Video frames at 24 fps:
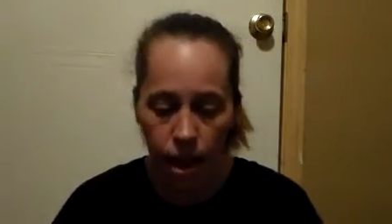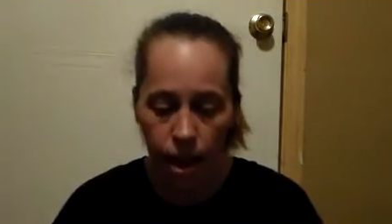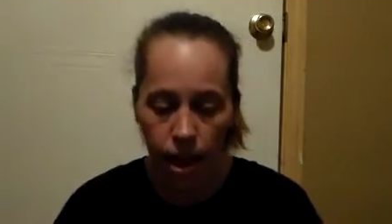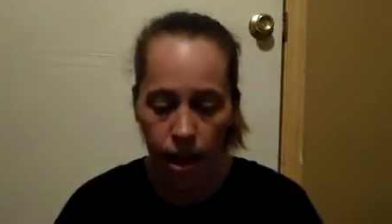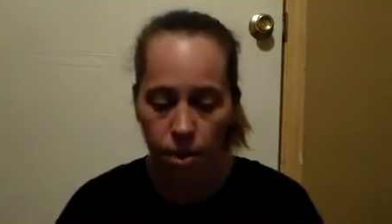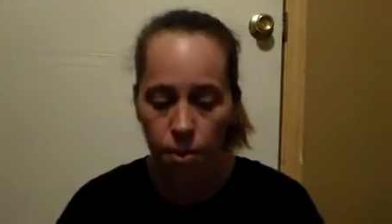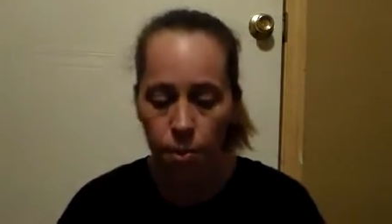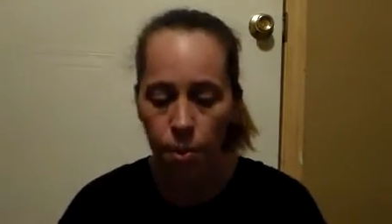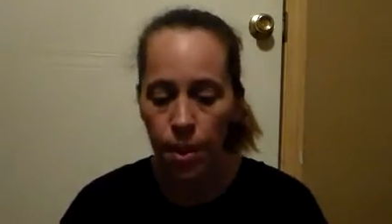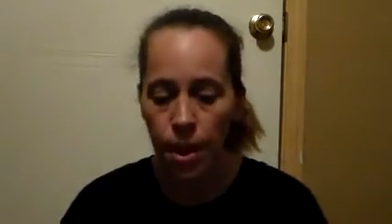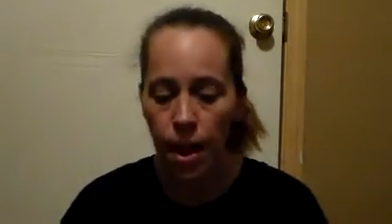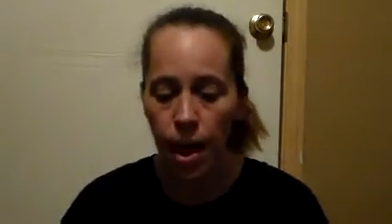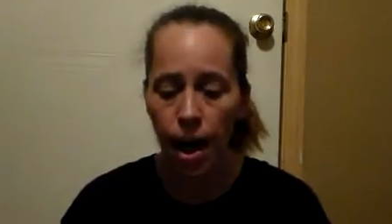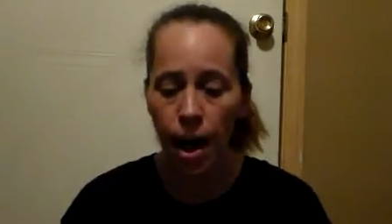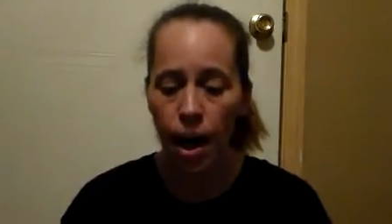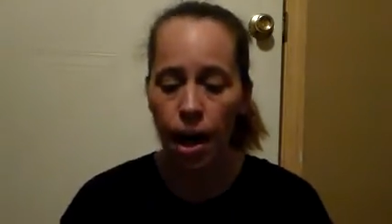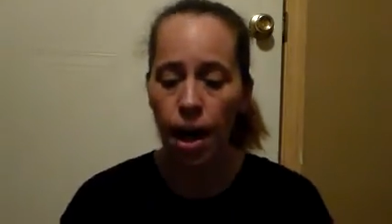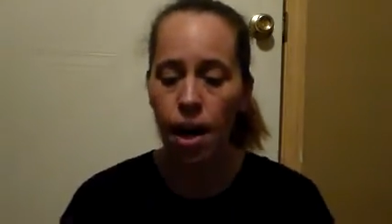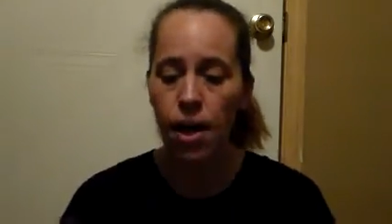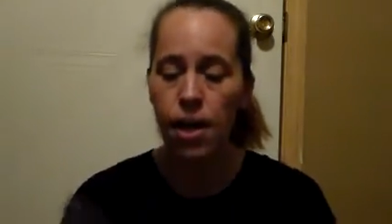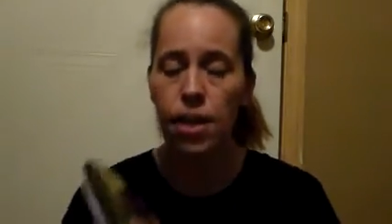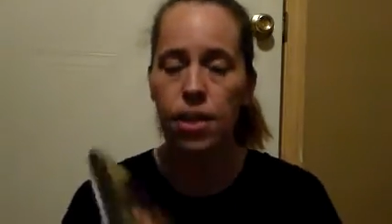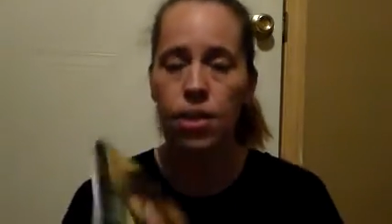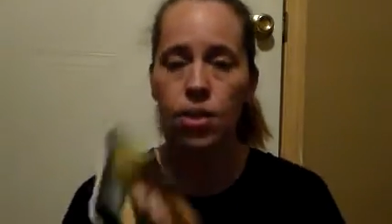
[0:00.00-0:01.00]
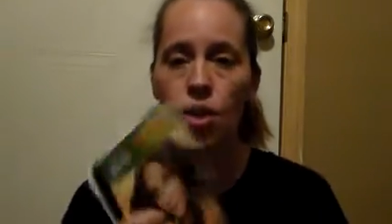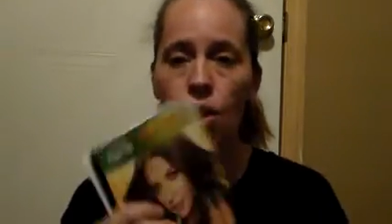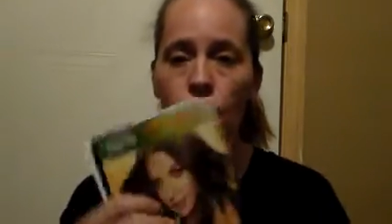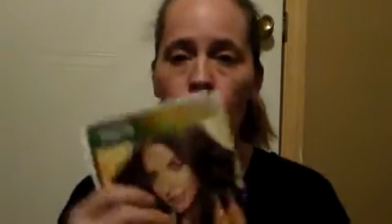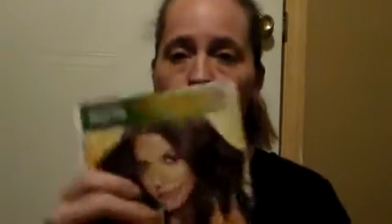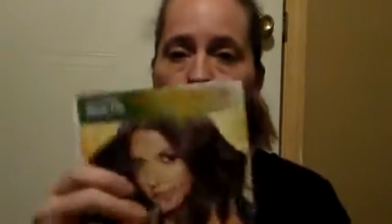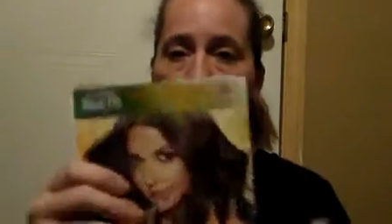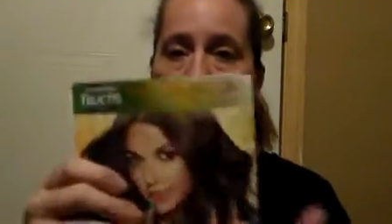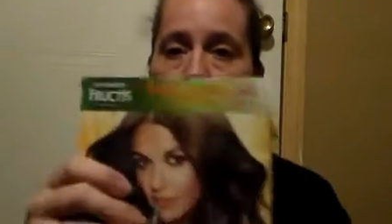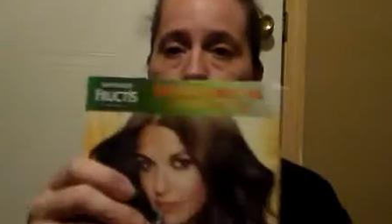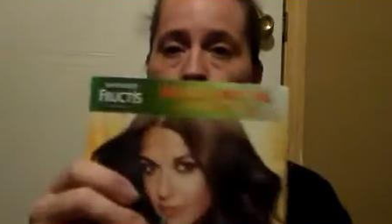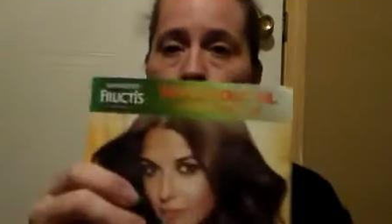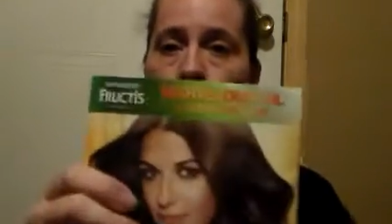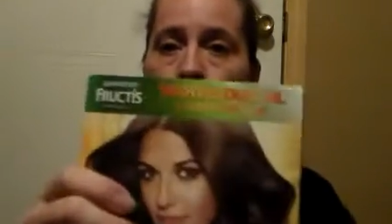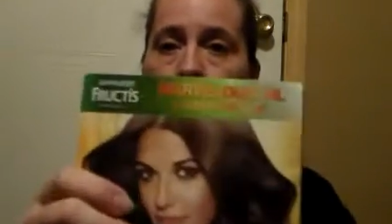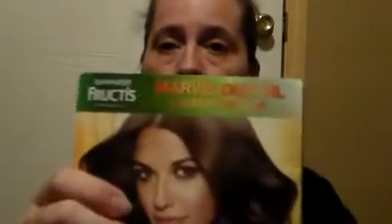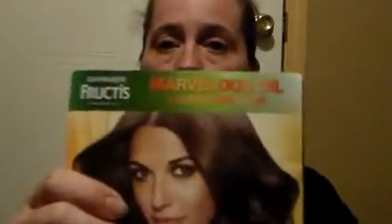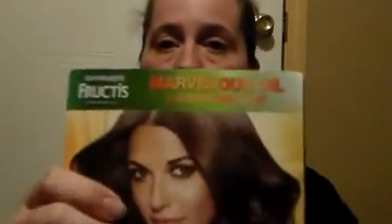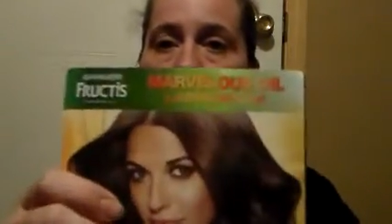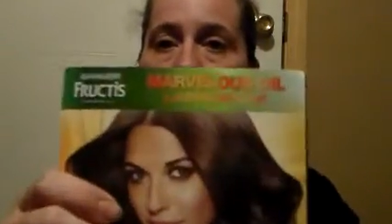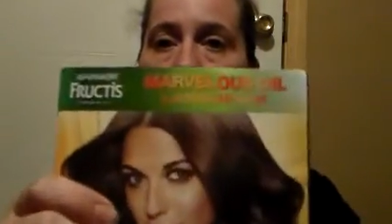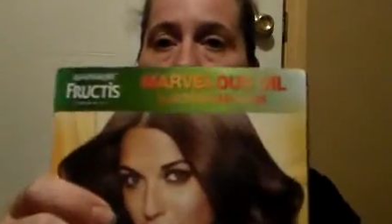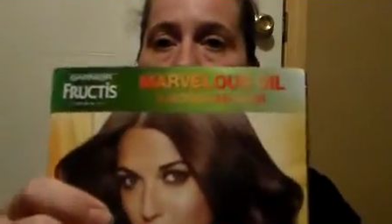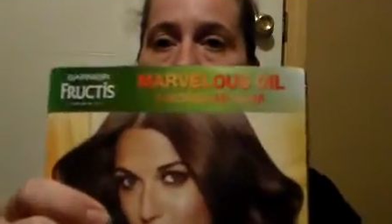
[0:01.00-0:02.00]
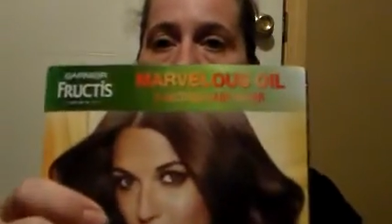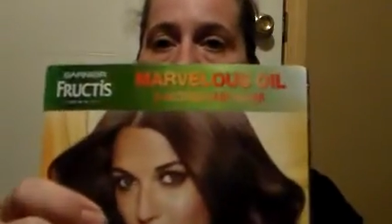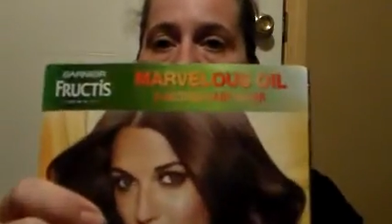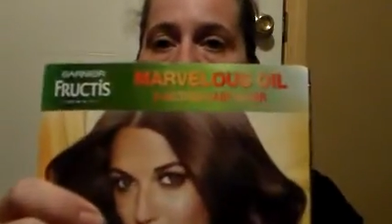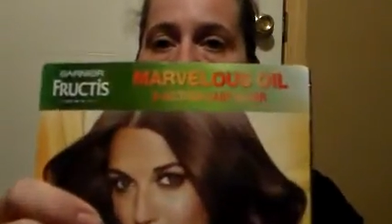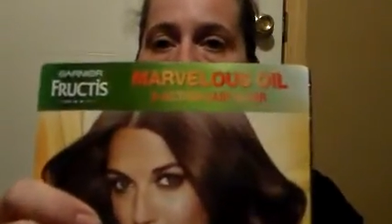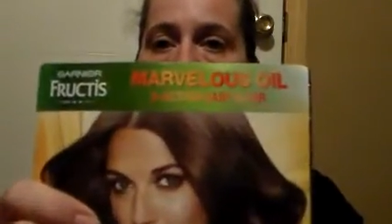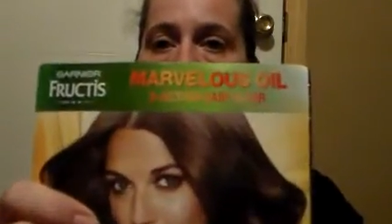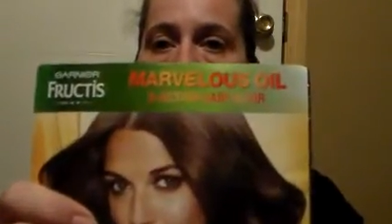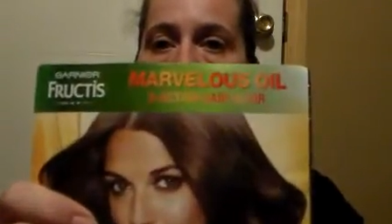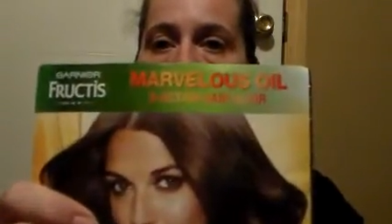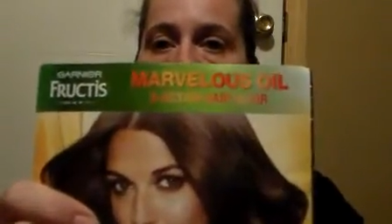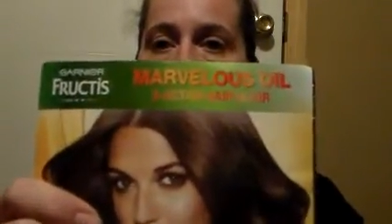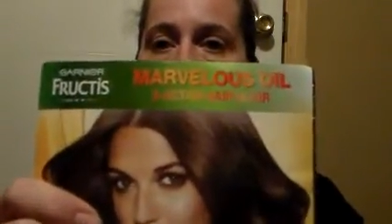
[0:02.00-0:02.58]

the next one that I got is Garnier Fructis.